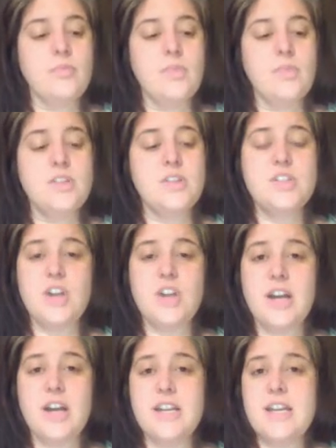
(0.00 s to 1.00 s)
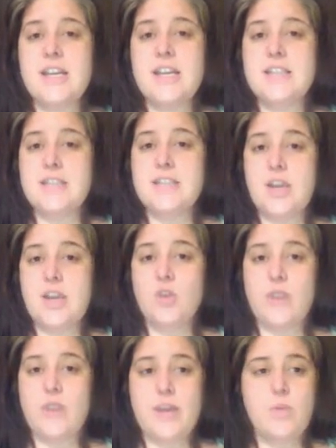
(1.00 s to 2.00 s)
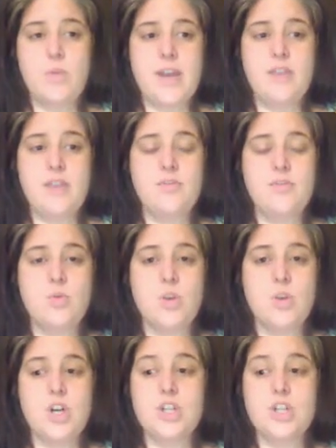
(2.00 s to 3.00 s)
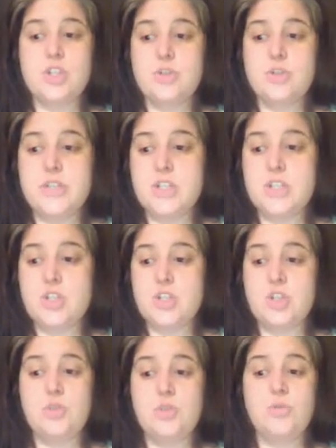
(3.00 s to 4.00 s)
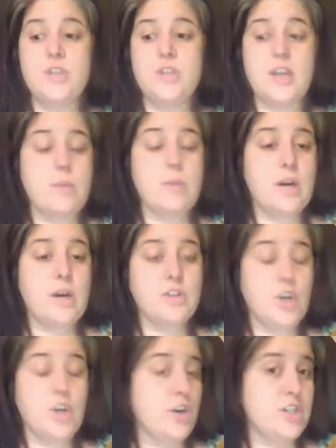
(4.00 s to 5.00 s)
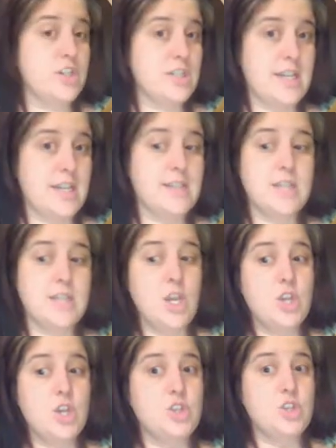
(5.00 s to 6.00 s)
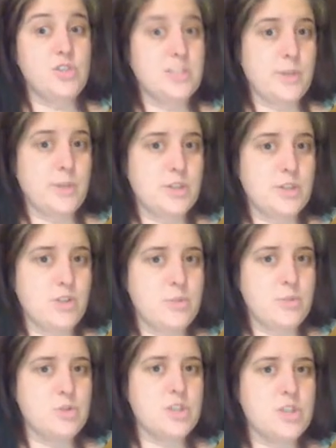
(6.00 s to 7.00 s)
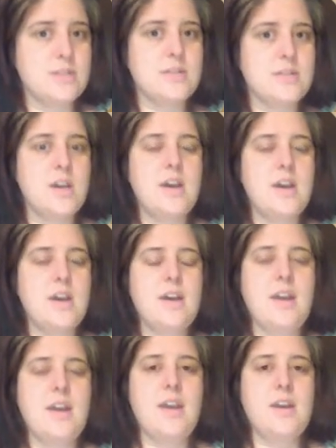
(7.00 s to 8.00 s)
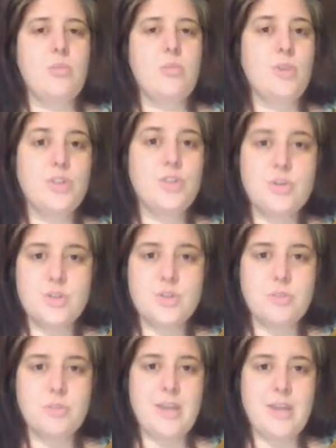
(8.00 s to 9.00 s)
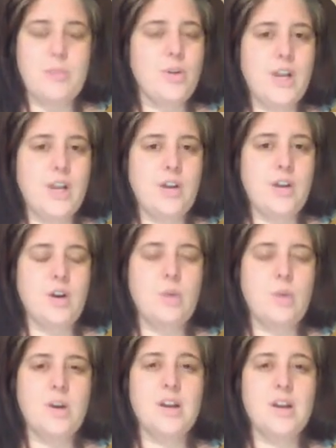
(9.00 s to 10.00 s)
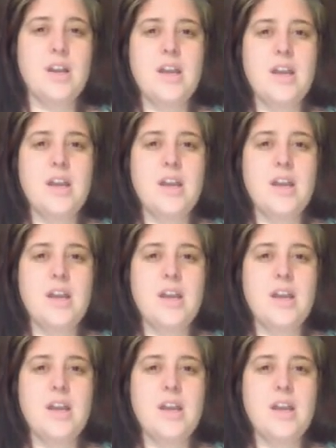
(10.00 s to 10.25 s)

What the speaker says: The dot is a great way for students to think about the courage it takes to express their emotions and put those on paper in an artwork.